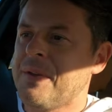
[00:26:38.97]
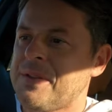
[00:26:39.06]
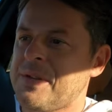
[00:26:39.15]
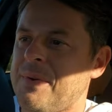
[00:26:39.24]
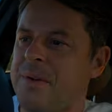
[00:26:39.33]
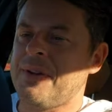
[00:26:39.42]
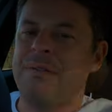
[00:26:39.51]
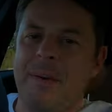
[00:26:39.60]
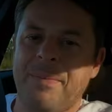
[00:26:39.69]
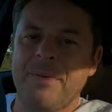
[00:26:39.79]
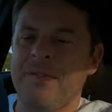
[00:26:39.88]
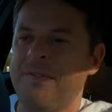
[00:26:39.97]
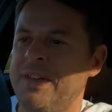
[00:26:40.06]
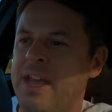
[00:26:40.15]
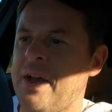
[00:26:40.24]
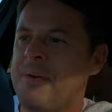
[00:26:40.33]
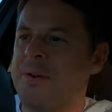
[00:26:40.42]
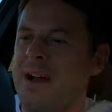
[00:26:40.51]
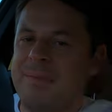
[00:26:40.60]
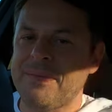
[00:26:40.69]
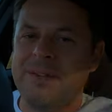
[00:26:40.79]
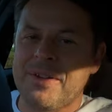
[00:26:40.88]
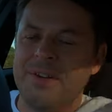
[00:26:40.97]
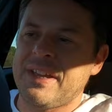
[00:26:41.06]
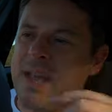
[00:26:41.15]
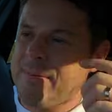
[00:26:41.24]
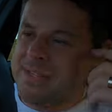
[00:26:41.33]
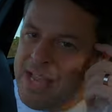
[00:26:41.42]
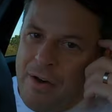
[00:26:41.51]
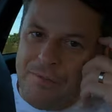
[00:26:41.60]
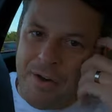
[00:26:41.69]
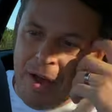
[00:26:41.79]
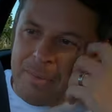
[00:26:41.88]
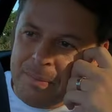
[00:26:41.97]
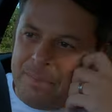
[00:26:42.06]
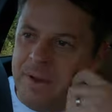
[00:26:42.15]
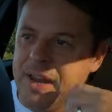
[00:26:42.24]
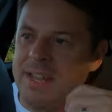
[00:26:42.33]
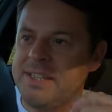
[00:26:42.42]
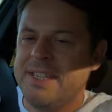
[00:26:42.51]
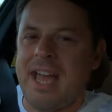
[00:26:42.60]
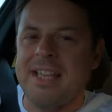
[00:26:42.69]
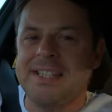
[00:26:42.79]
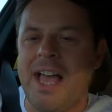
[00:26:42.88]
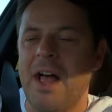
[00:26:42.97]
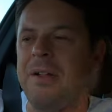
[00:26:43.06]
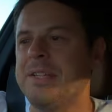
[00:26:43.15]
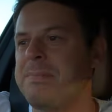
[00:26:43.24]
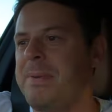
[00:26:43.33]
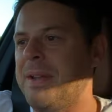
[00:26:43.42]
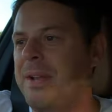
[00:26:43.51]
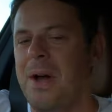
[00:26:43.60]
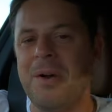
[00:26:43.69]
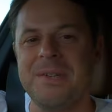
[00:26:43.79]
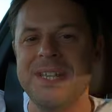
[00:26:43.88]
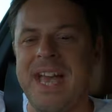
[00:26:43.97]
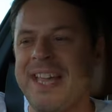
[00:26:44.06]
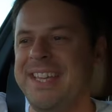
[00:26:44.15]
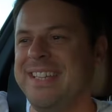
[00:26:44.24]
So we're going to wrap up the video. I'm going to get myself home. I need to get settled. It's been a long day.